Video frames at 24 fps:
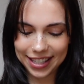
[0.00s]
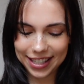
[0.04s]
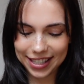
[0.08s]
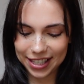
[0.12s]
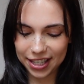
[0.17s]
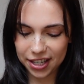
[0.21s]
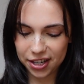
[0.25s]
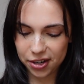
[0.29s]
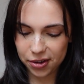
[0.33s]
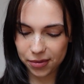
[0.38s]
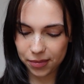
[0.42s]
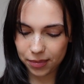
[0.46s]

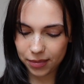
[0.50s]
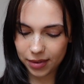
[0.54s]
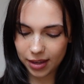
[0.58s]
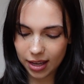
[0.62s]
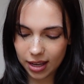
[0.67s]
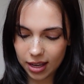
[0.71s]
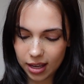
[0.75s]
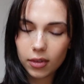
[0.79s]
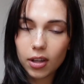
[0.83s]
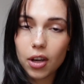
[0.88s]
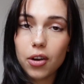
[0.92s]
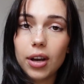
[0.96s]
So
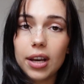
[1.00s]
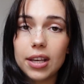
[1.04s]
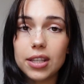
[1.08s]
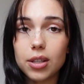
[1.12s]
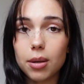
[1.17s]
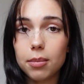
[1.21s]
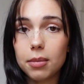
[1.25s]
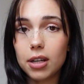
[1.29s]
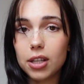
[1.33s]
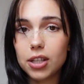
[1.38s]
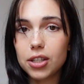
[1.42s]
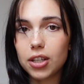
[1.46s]
okay, so
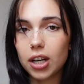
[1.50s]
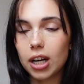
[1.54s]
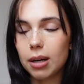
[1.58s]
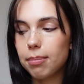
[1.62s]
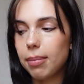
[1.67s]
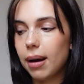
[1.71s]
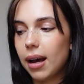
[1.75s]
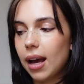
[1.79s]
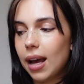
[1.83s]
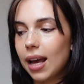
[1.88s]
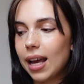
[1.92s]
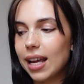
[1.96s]
I'm gonna start
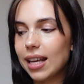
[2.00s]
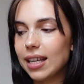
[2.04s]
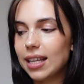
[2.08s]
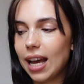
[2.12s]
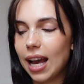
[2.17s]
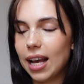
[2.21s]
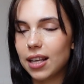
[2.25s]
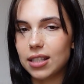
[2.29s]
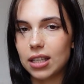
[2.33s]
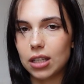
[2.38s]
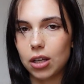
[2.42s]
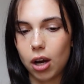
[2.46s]
by
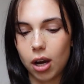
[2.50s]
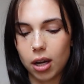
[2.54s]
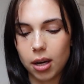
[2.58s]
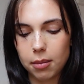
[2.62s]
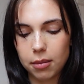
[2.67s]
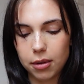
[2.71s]
casting on.